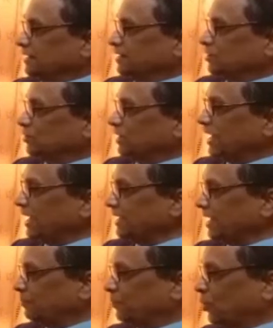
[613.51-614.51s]
Nuclei
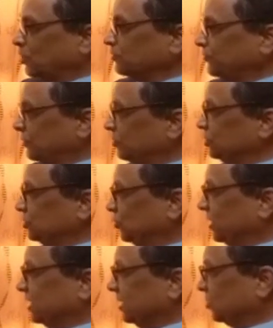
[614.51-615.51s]
are both fused together